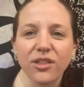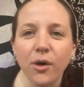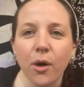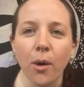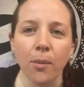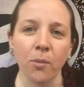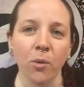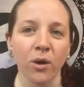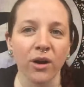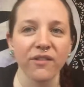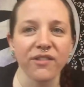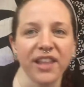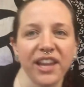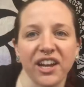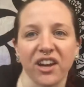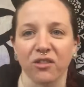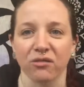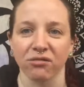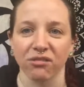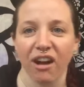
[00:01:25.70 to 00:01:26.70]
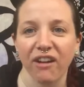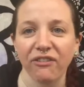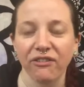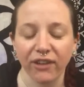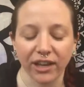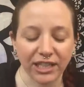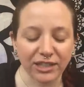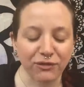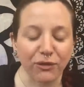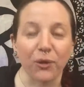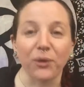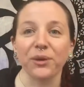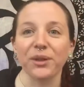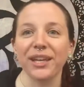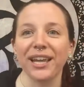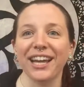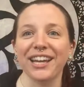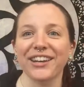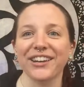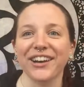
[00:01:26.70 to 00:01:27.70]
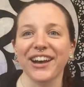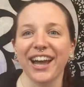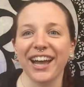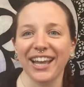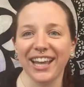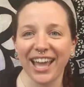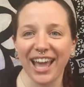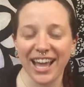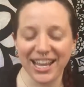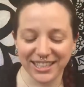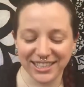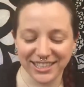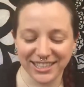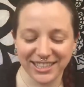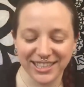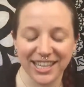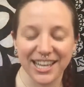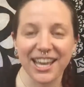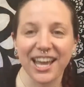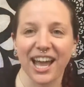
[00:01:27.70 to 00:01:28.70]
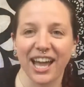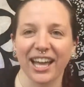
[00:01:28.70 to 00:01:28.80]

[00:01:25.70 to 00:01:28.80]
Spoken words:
Though I'm more of like a rough exfoliator, I guess.